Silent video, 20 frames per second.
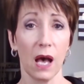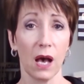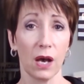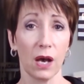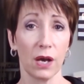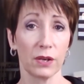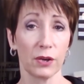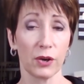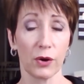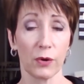
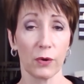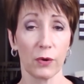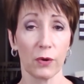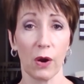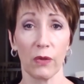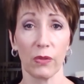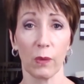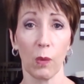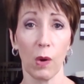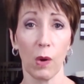on
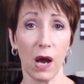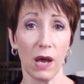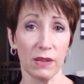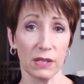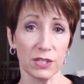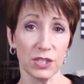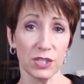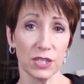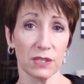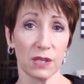the wand
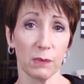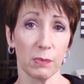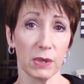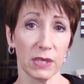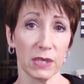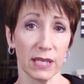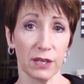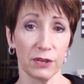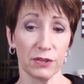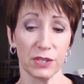that she's going to
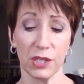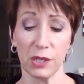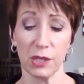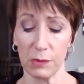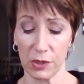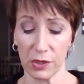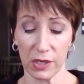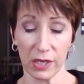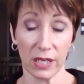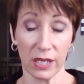put down your tube.
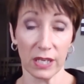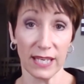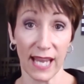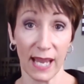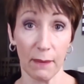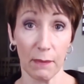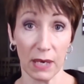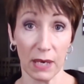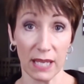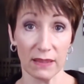You're going to
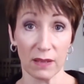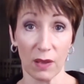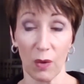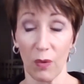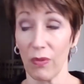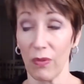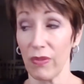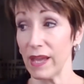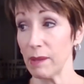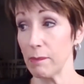contaminate the
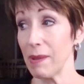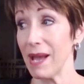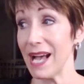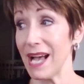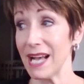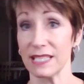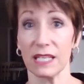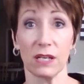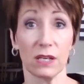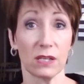whole thing and
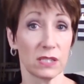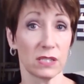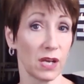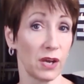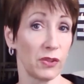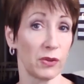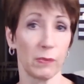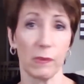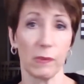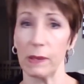pass it on to
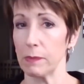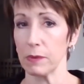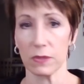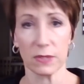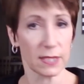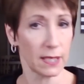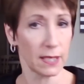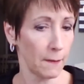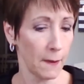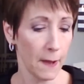other people.
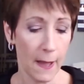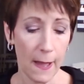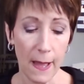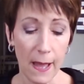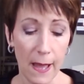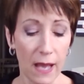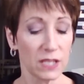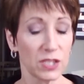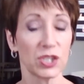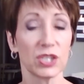So
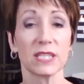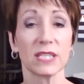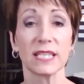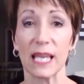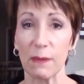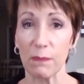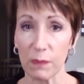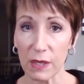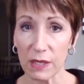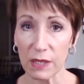just
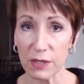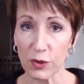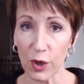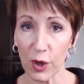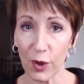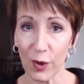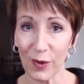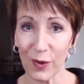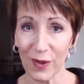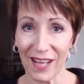keep
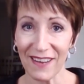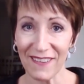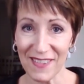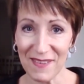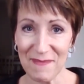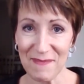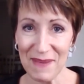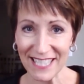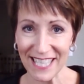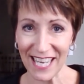control of the
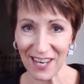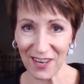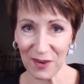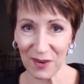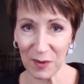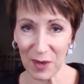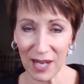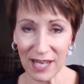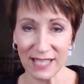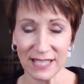mascara
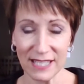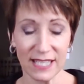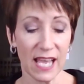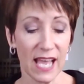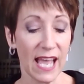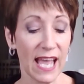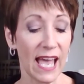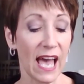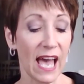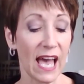wands.
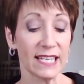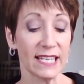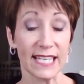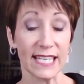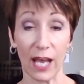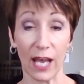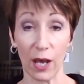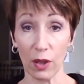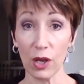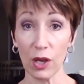
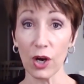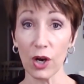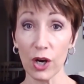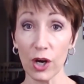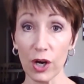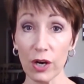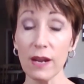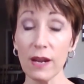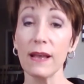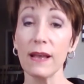Tell
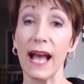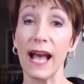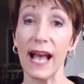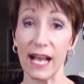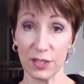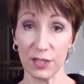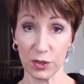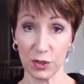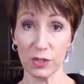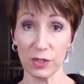her
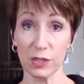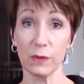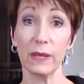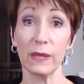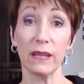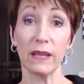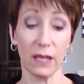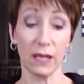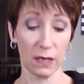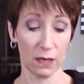as you're
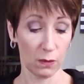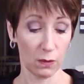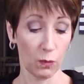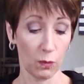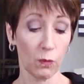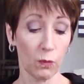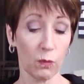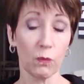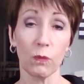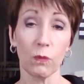doing it,
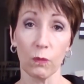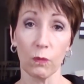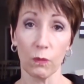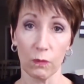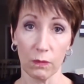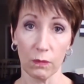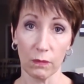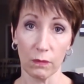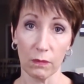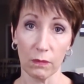
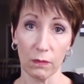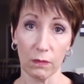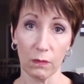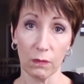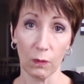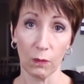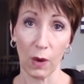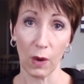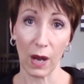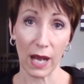
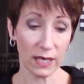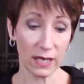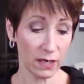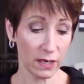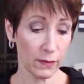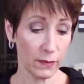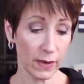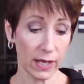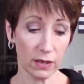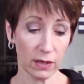wind it
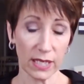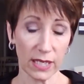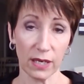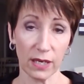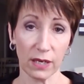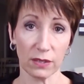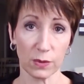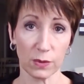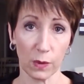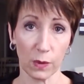around
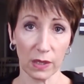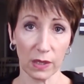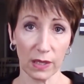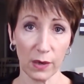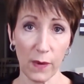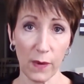here, twirl it